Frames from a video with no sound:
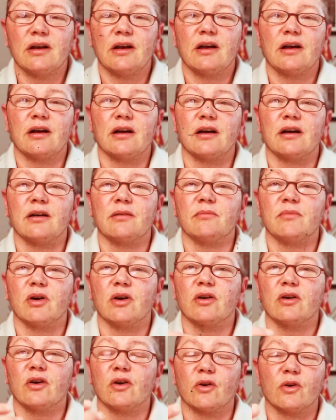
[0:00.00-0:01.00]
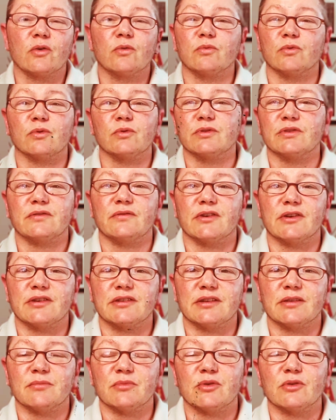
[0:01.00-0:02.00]
Her rule is very
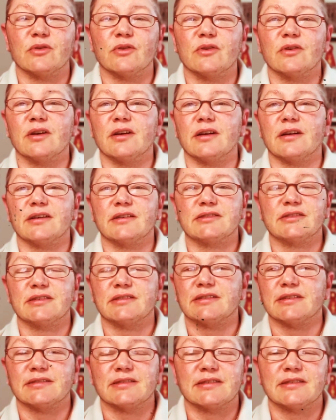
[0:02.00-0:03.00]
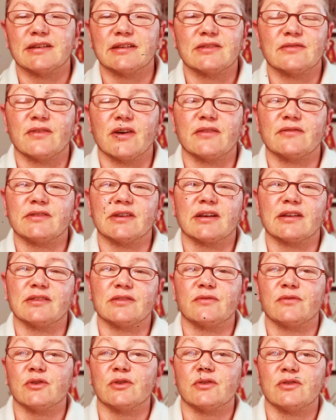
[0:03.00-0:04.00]
similar. She says it takes 5 seconds
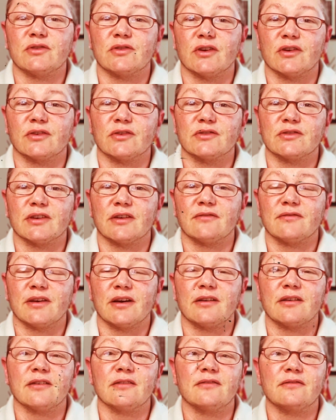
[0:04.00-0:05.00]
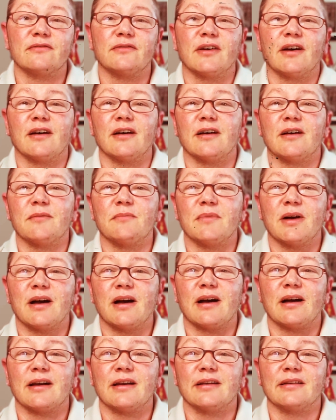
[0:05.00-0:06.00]
for you to talk yourself out of.
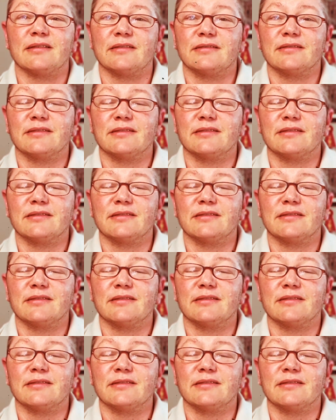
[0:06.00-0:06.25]
I